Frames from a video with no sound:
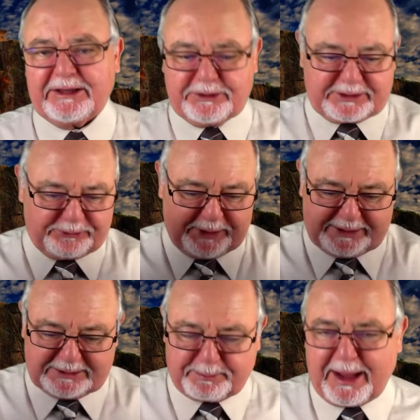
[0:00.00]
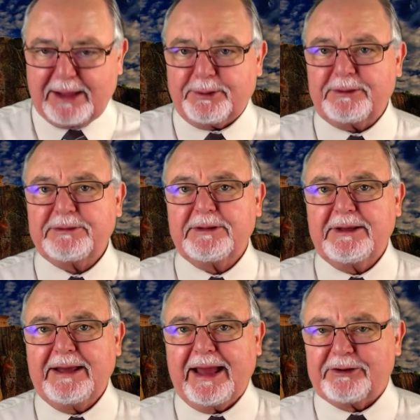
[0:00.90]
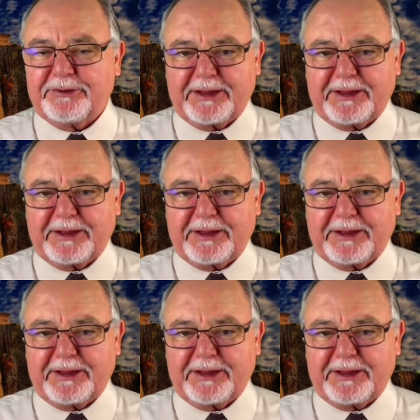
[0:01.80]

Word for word: You can read it in the Bible, and you're